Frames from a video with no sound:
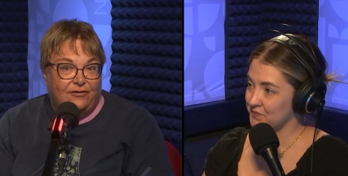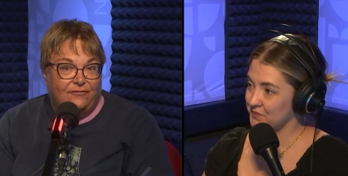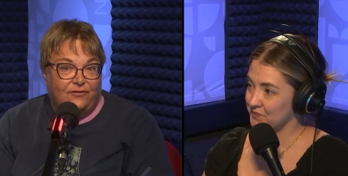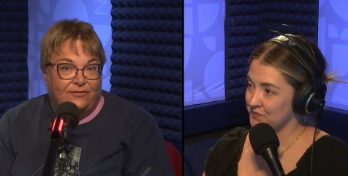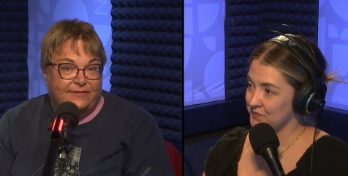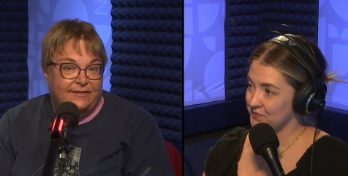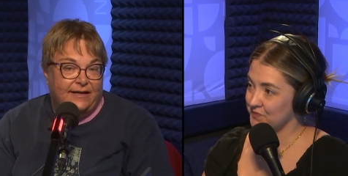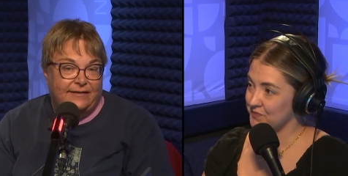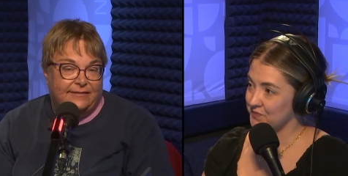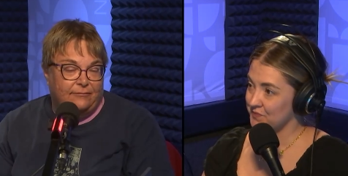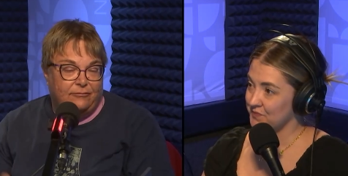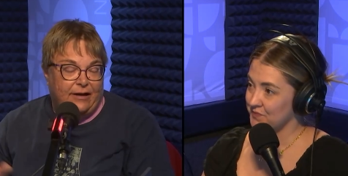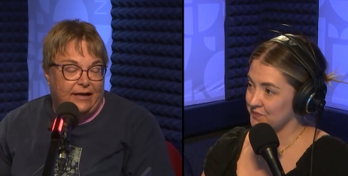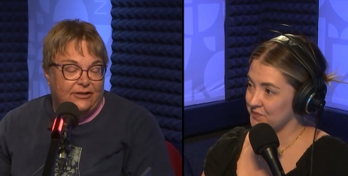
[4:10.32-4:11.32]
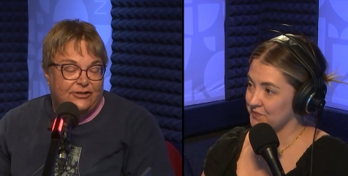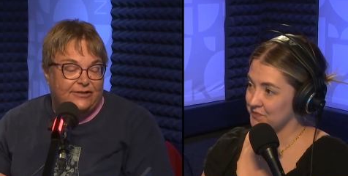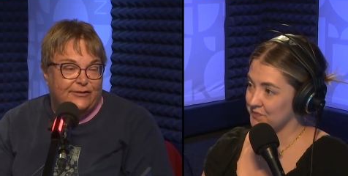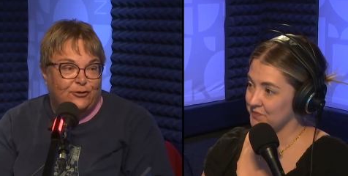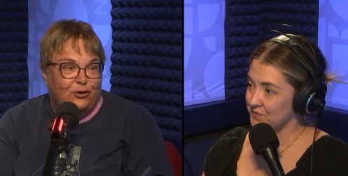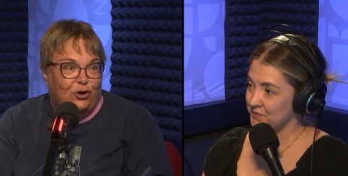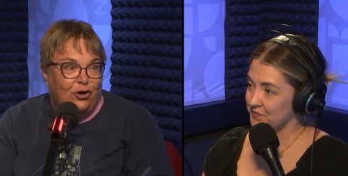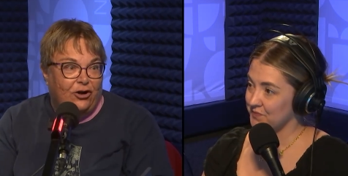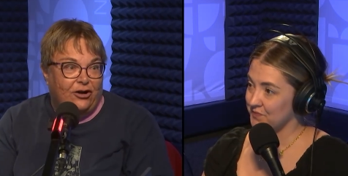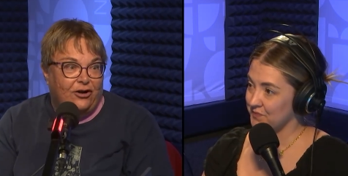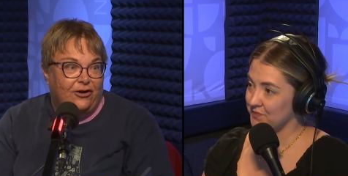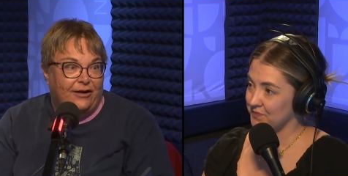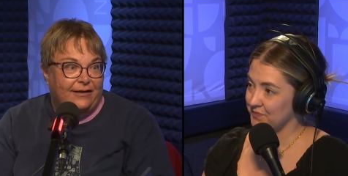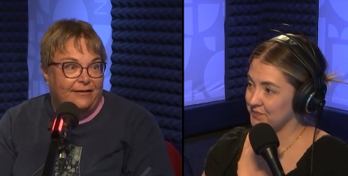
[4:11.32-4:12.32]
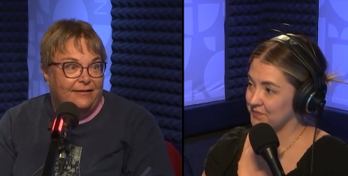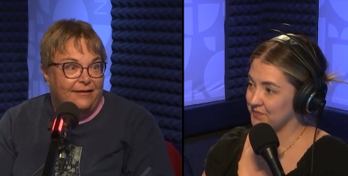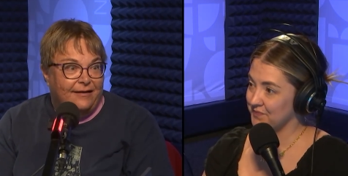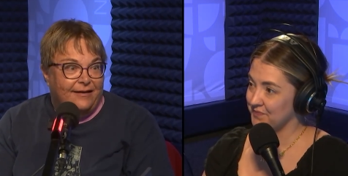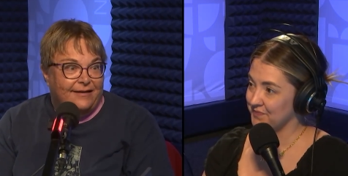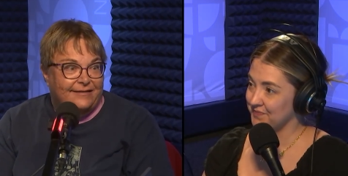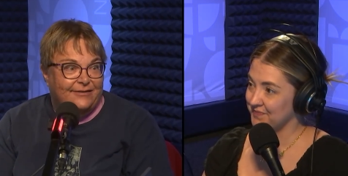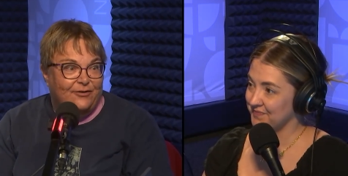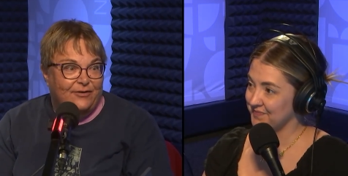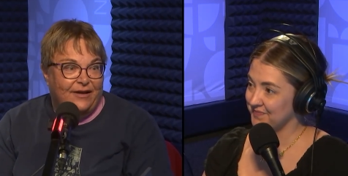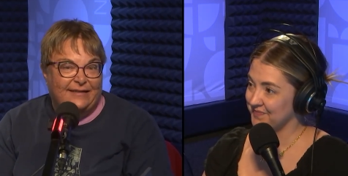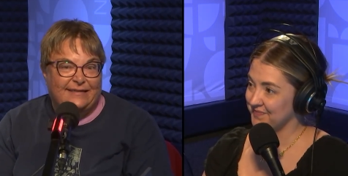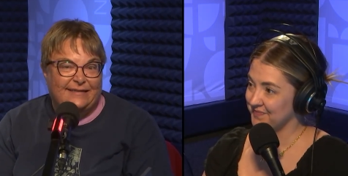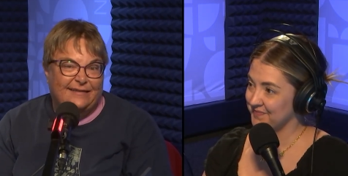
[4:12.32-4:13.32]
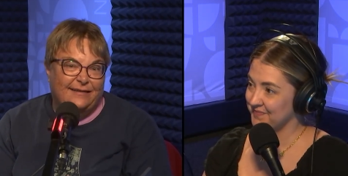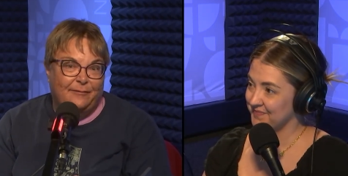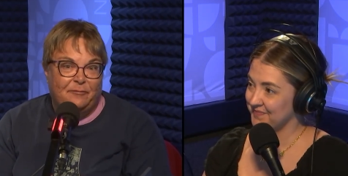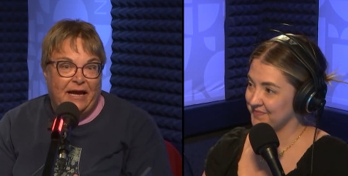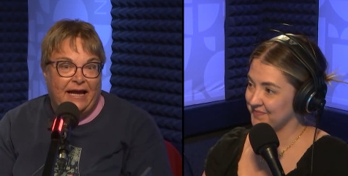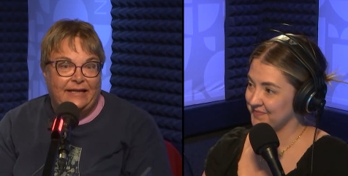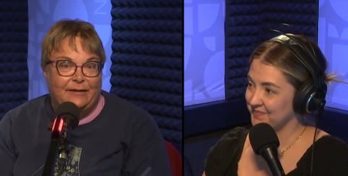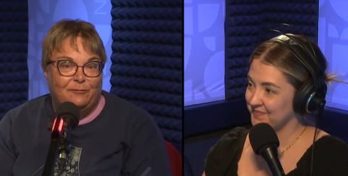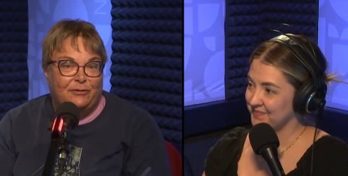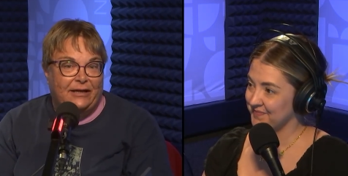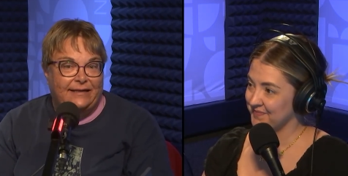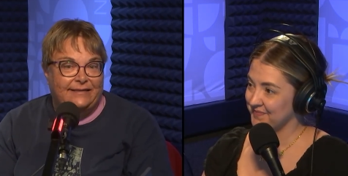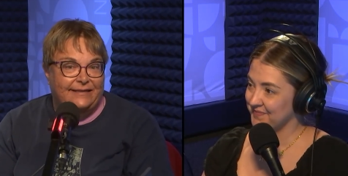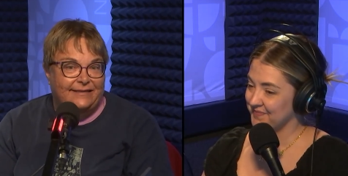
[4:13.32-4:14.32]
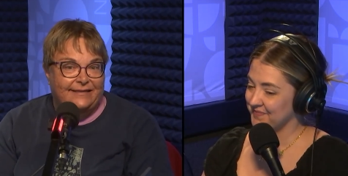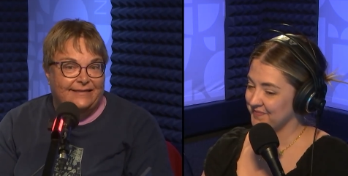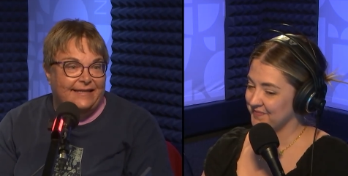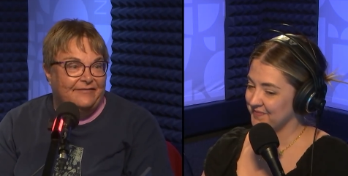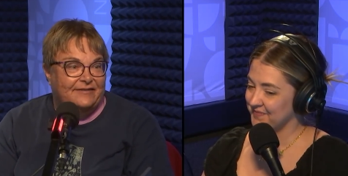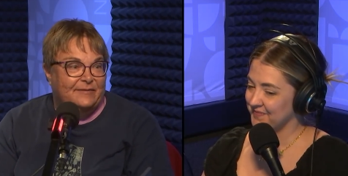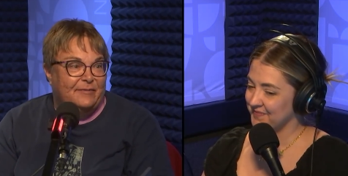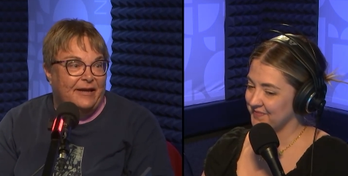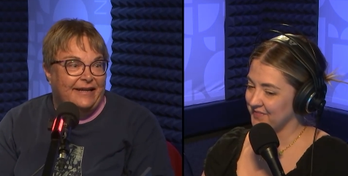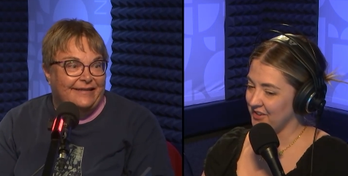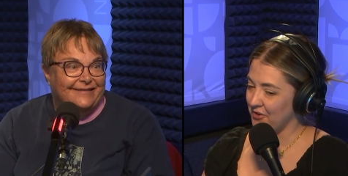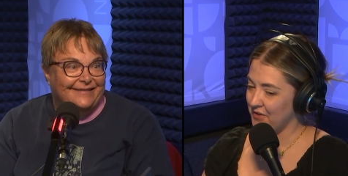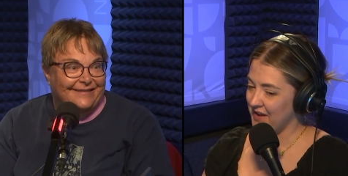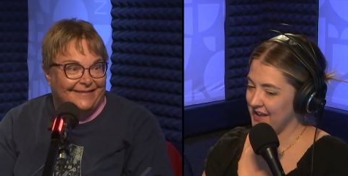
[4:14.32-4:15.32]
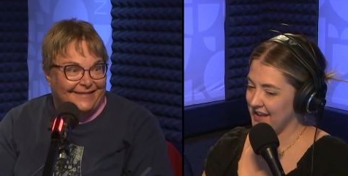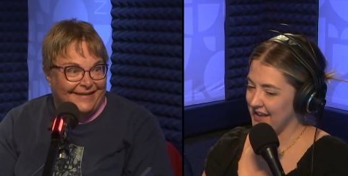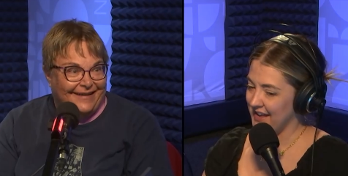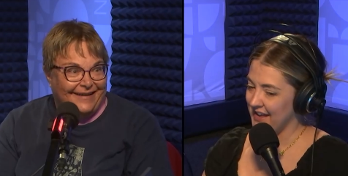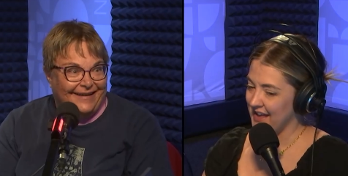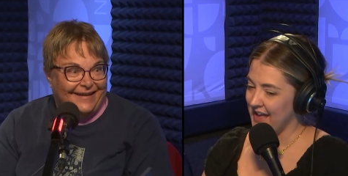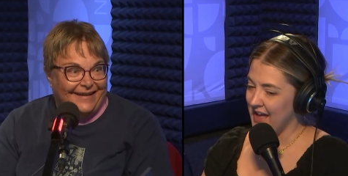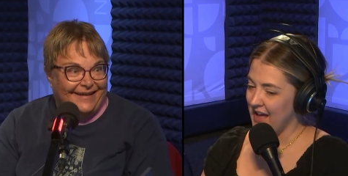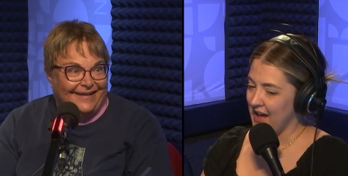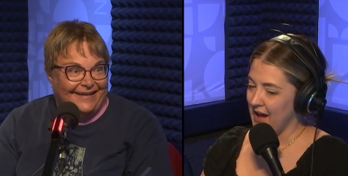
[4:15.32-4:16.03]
Speaker 1: full size, the radishes are long gone. Mm -hmm. So that's companion planting to save space.
Speaker 2: Okay.